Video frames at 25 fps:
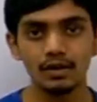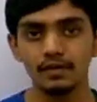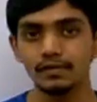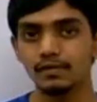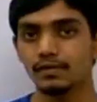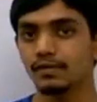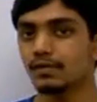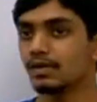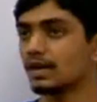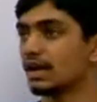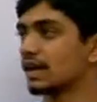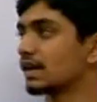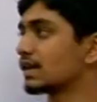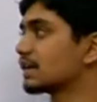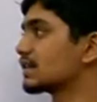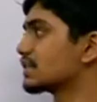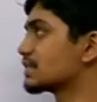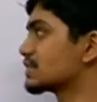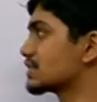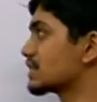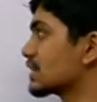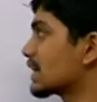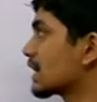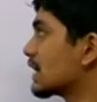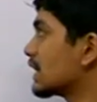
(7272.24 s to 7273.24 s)
of
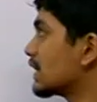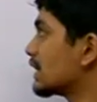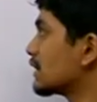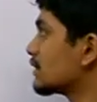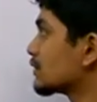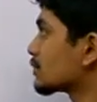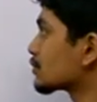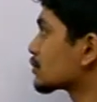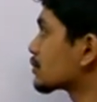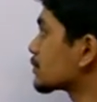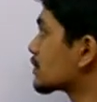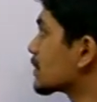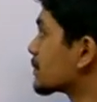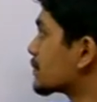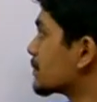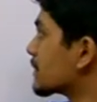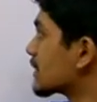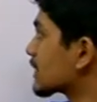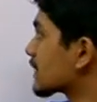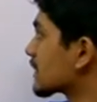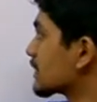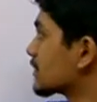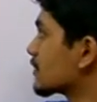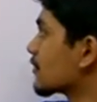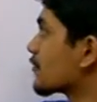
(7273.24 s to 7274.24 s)
energy through the
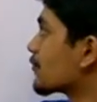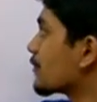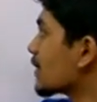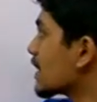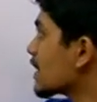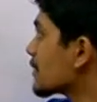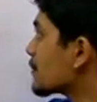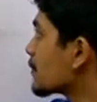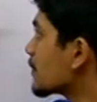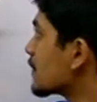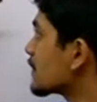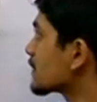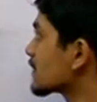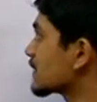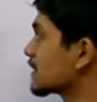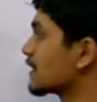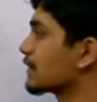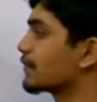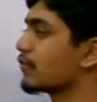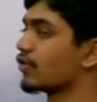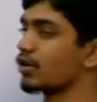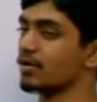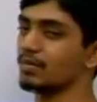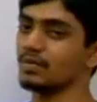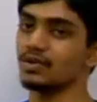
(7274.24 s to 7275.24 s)
breakage of pi bonds and the
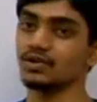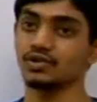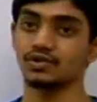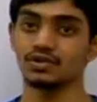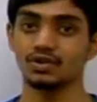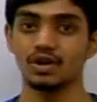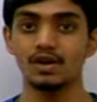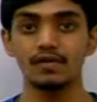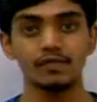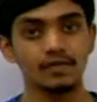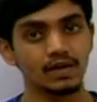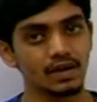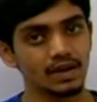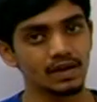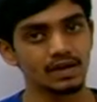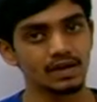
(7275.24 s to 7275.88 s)
formation of